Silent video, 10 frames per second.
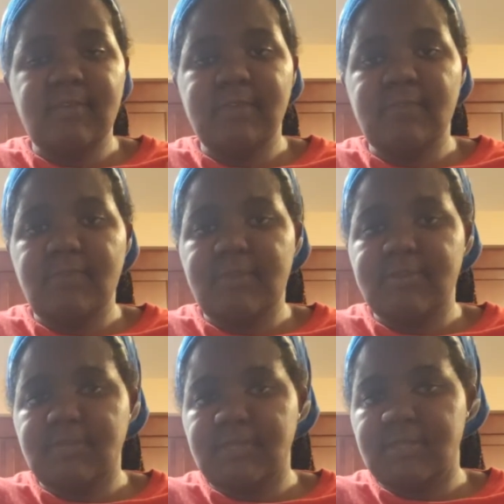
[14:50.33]
keep
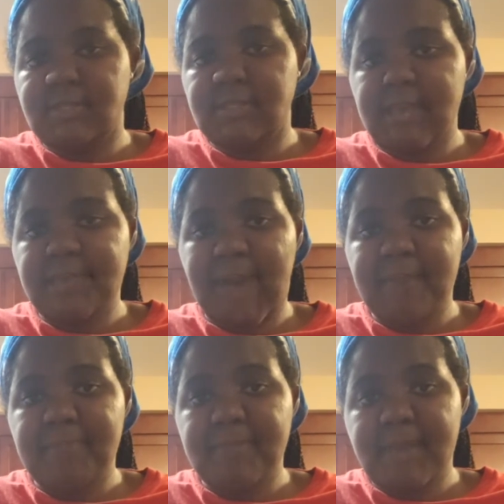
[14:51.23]
reusing the same
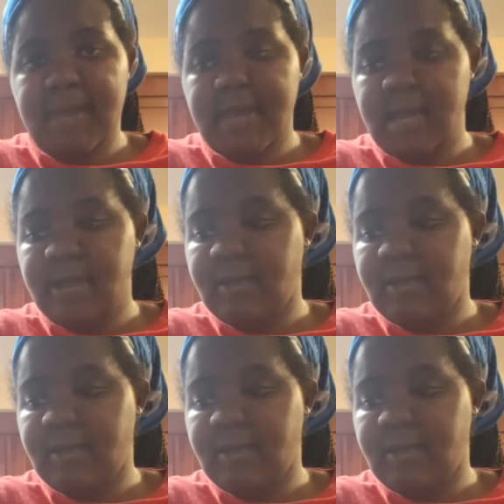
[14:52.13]
piping bag.